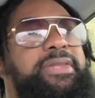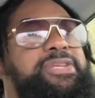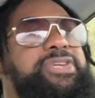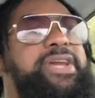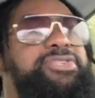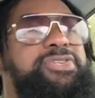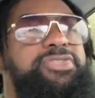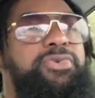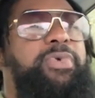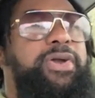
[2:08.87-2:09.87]
They changed
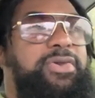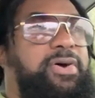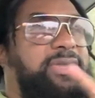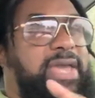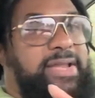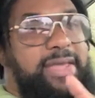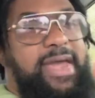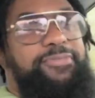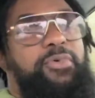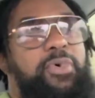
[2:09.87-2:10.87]
it to where you only had to
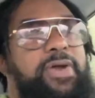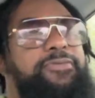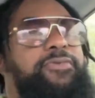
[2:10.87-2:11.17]
have the 1